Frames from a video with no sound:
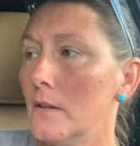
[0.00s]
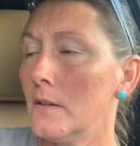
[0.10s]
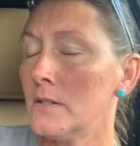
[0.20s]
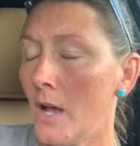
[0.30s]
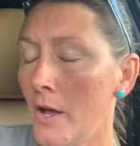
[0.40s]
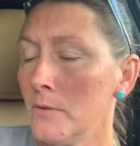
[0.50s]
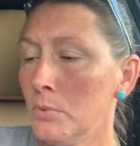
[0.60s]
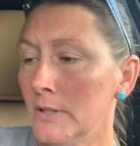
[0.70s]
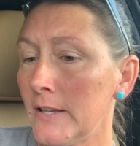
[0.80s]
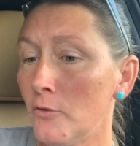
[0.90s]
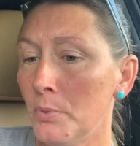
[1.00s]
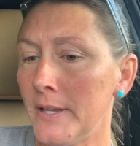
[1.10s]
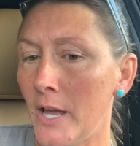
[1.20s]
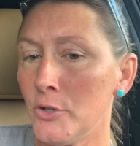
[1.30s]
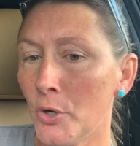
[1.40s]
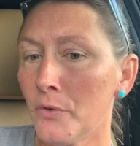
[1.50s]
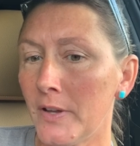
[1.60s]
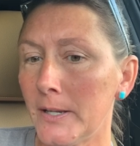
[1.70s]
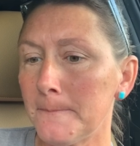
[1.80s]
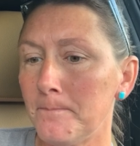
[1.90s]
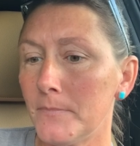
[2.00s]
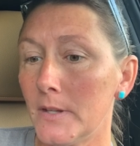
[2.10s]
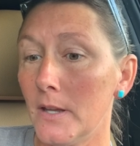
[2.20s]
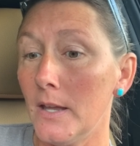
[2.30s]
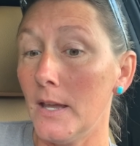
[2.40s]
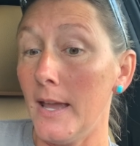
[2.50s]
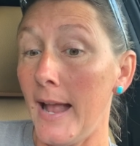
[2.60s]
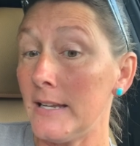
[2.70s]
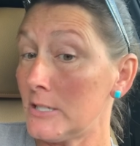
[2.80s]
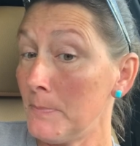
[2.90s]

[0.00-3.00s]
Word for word: is unbelievably unnerving. And it's